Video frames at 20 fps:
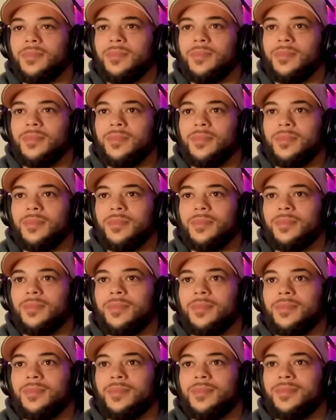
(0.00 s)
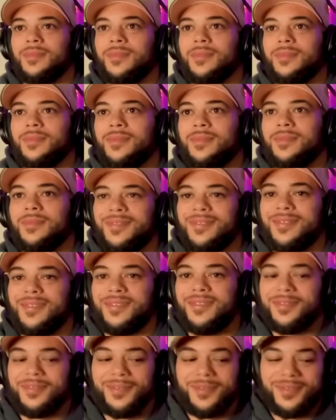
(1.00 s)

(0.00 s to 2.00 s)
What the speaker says: (silent)